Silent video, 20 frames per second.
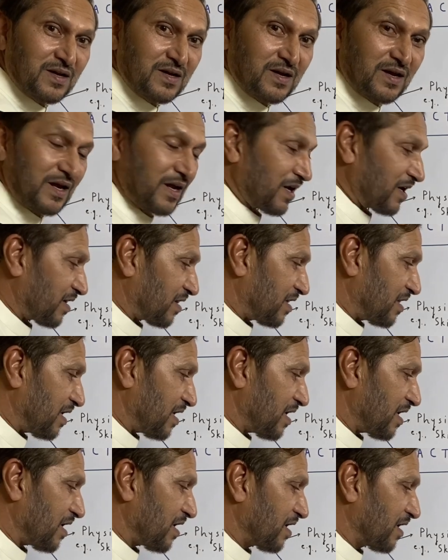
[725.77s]
and
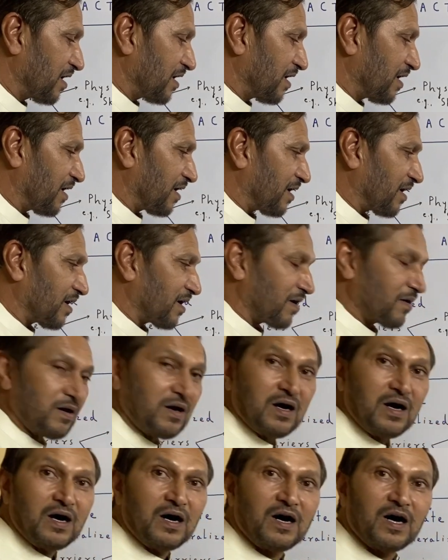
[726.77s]

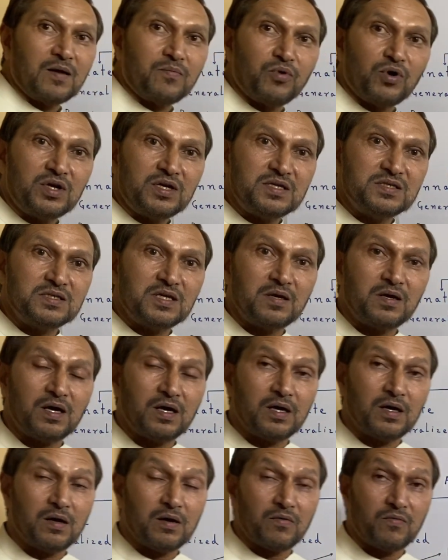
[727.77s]
our bodies
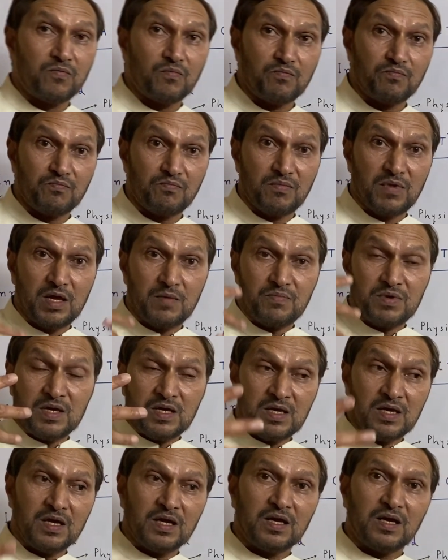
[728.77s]
maybe
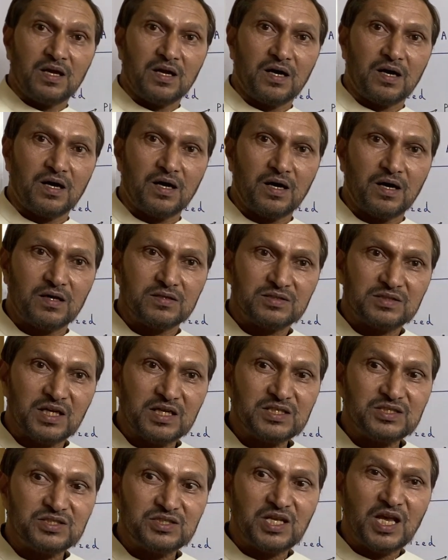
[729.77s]

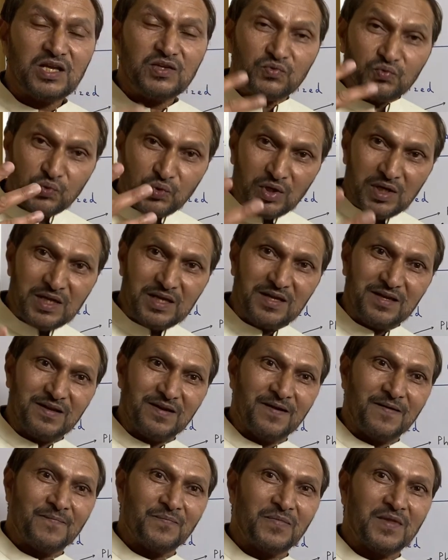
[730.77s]
successfully
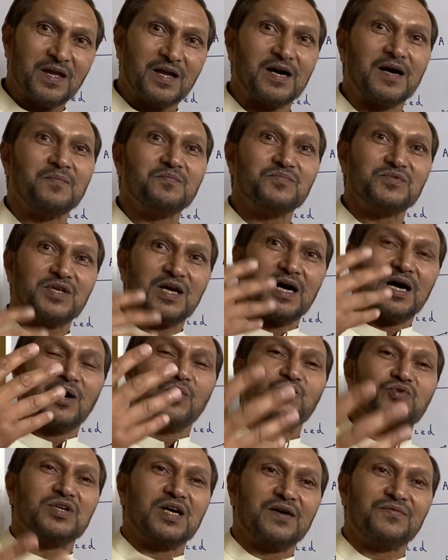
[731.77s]
comes
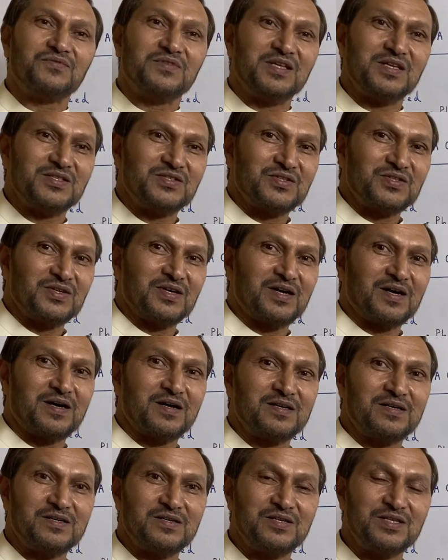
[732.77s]
out of this
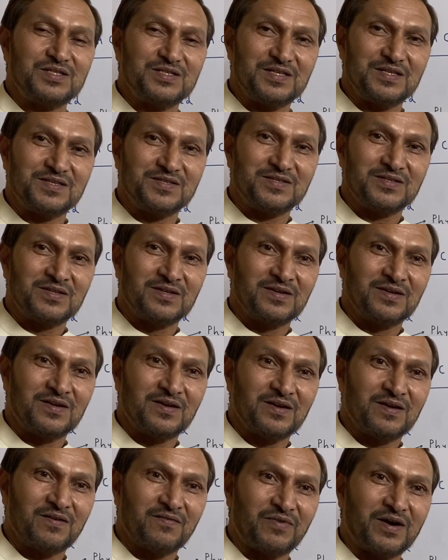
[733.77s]
disease.
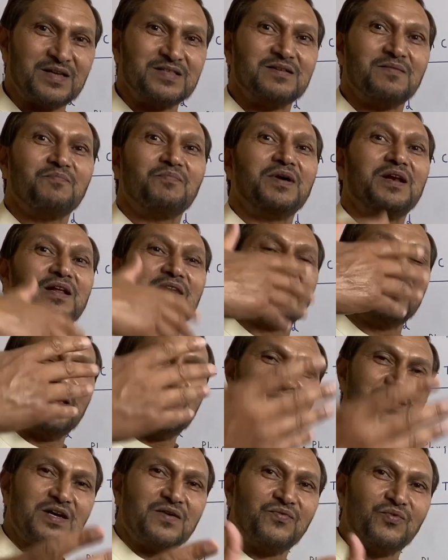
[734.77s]
For example, in
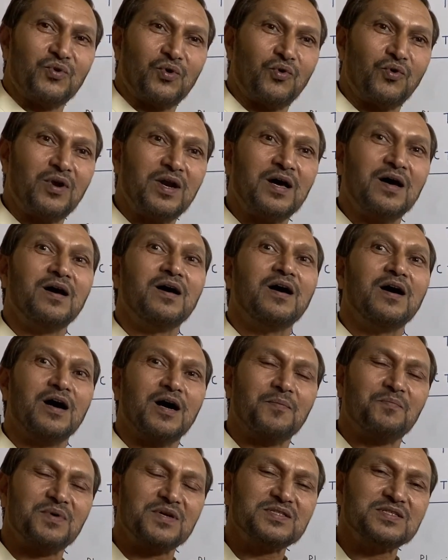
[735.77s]
case of corona, a
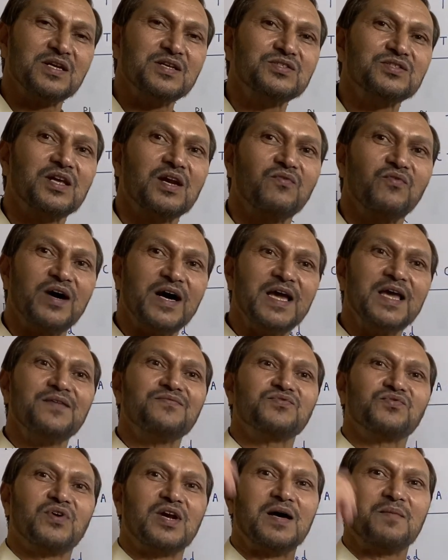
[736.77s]
person survives
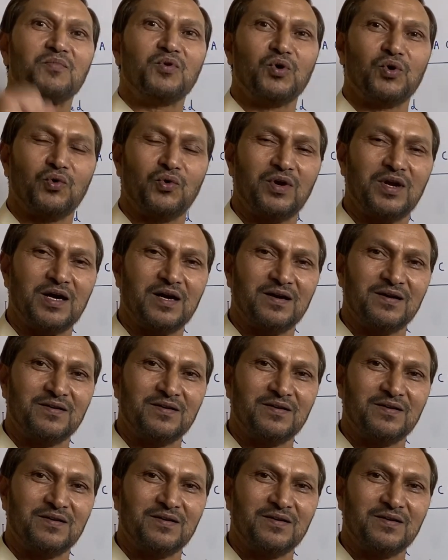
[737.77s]
from corona,